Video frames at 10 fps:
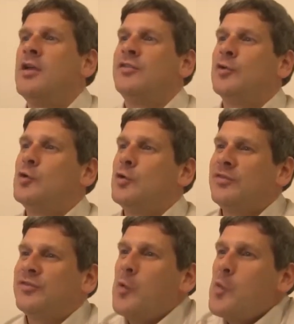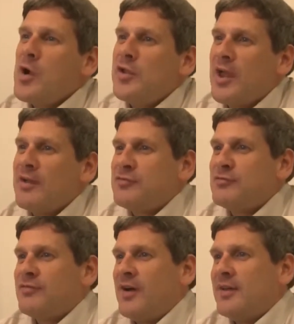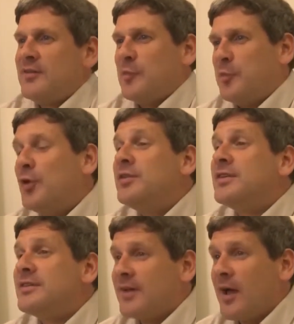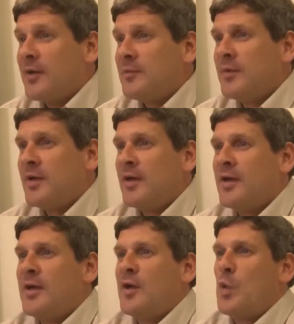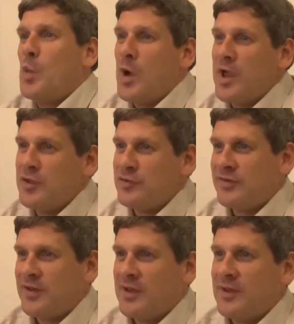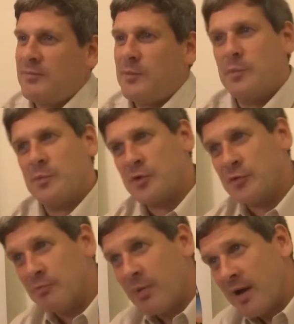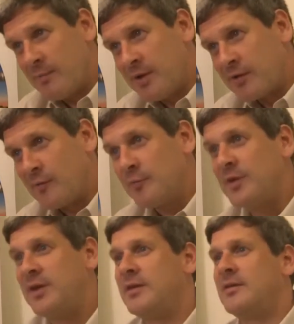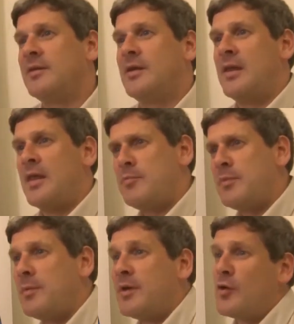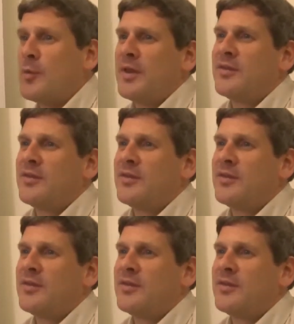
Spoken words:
So somewhere you have to find a point in time where you say goodbye big company, let me become an